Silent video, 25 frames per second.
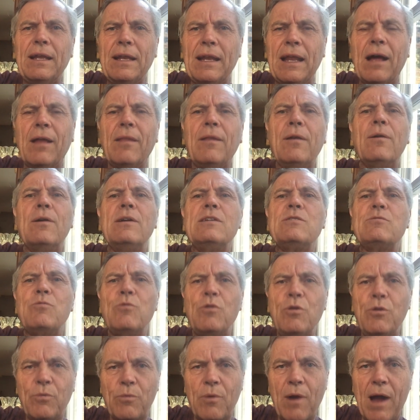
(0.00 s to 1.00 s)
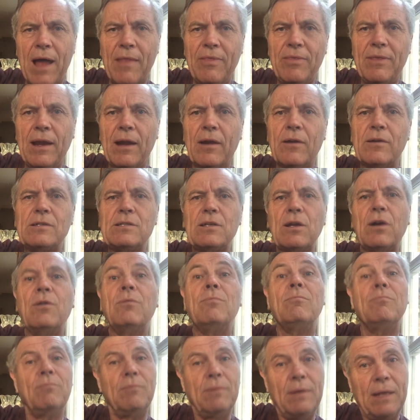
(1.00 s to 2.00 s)
Now there is root rot there,
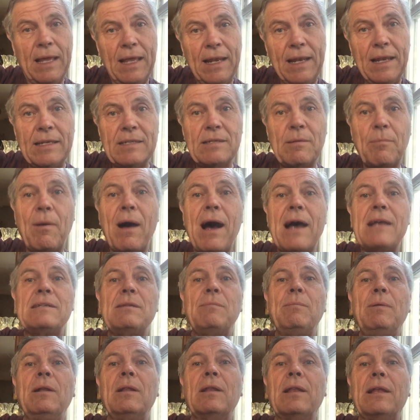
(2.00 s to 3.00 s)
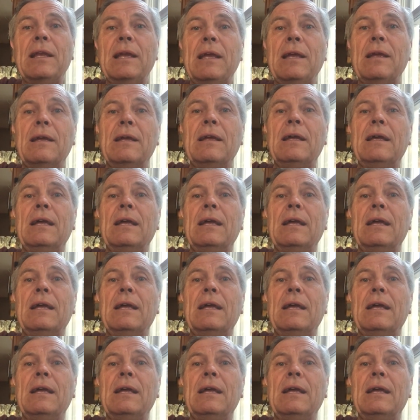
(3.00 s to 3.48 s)
so it is a possibility.